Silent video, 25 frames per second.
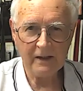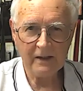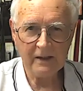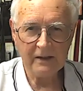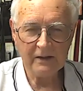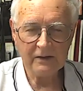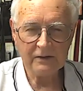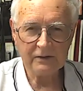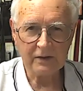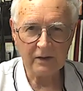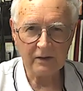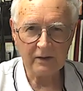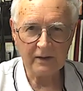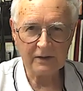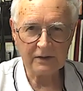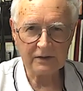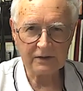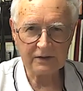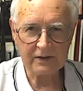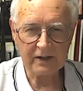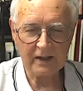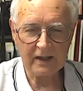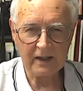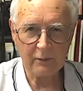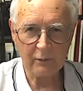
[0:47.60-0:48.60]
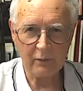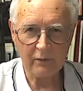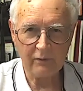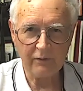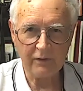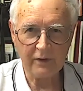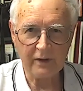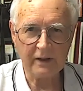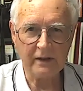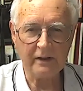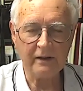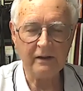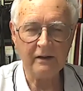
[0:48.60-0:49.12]
So let's start with
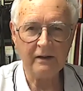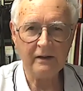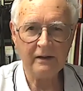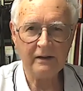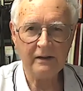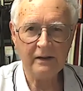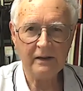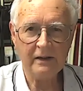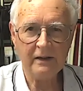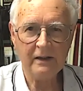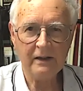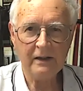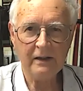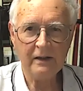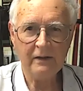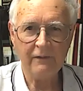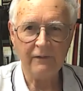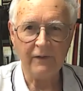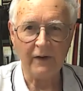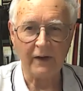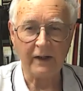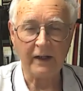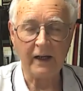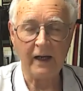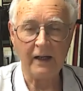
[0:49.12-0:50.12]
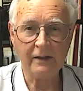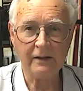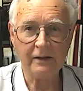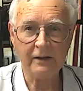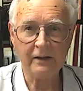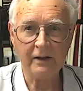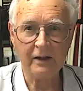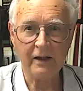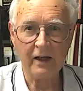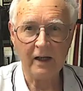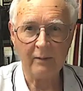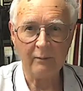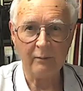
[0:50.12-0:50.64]
the gun
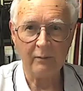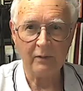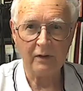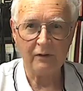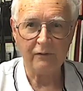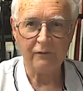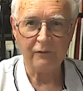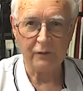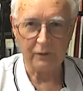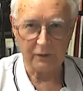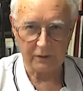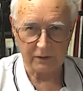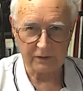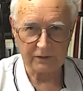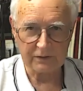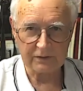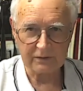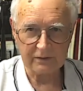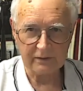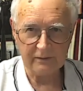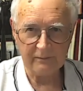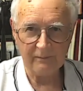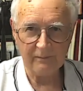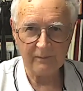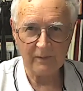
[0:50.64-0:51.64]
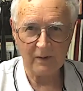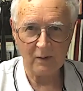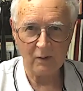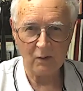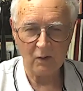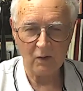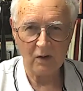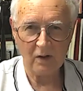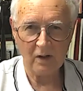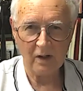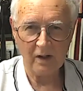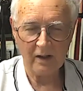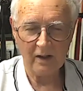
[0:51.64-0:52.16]
camera first.
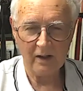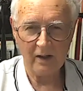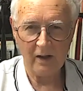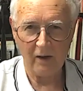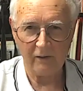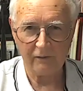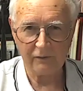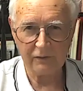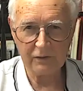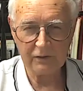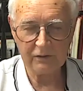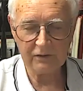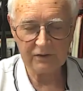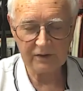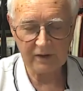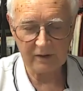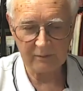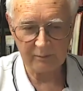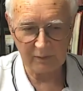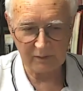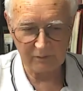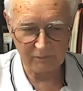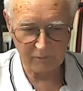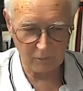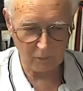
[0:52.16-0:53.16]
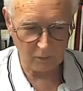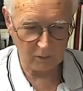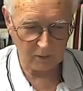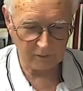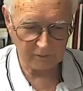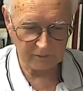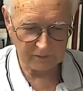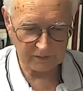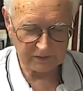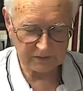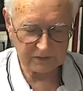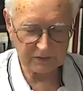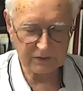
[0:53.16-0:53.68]
I've said before on
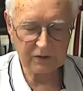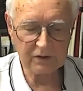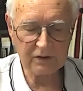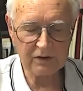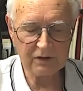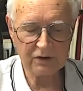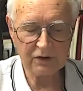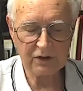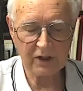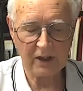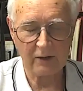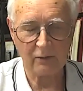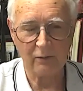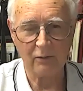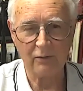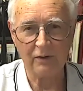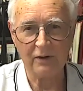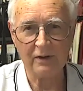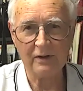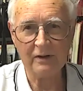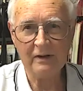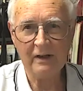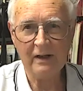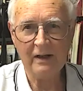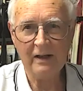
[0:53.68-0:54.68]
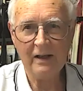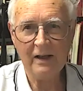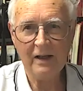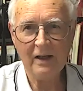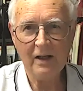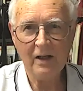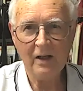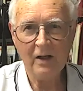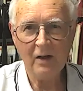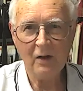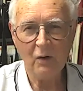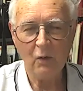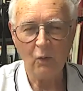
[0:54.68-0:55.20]
this channel that
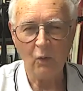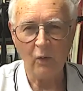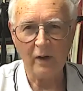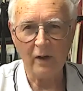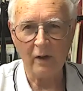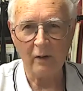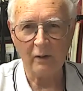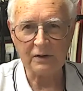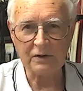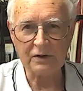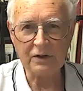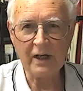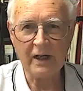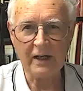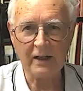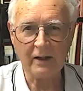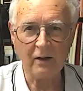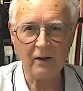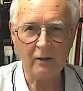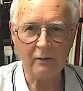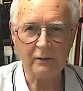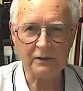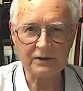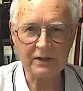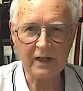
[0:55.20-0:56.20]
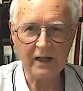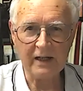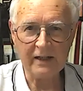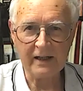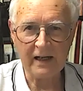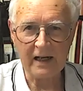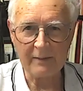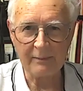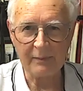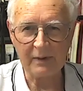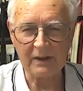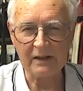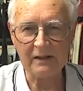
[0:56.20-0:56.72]
when I was young, I was gun
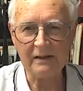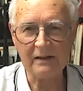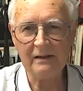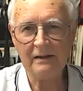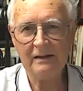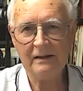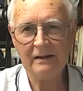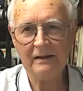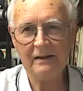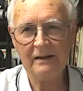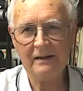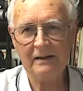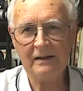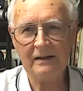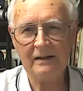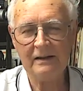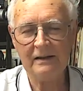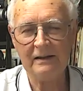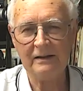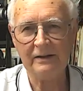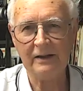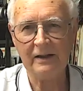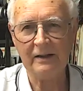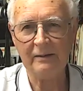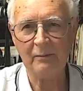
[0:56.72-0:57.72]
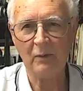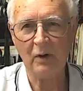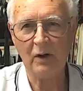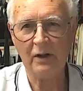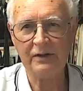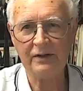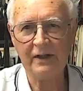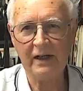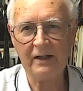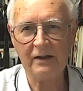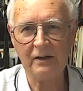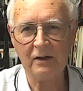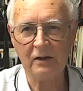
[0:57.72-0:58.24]
happy. And then my
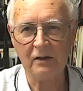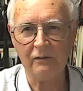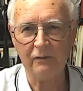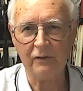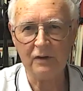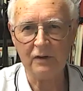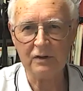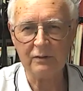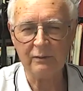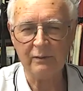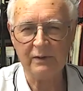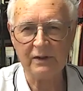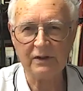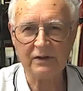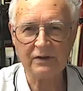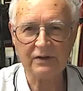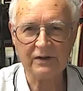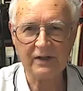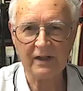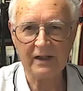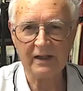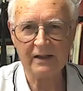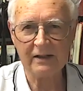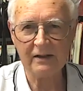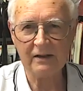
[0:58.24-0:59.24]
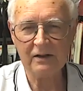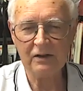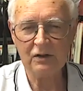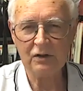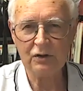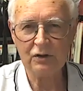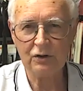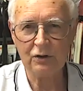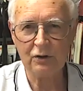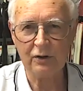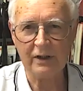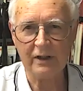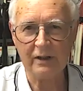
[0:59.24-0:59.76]
dad convinced me to start
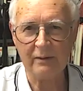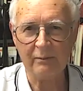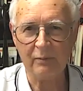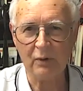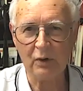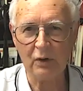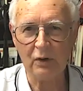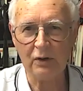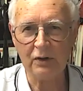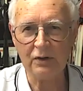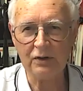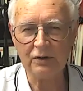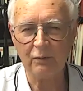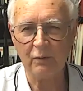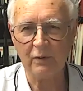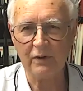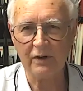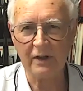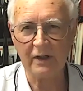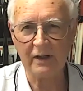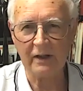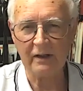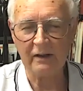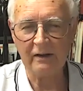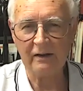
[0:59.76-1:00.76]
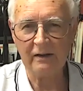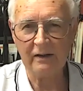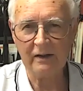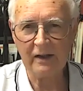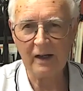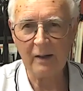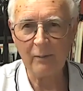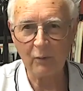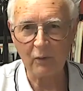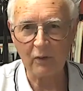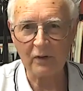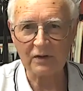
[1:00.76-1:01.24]
shooting birds with a camera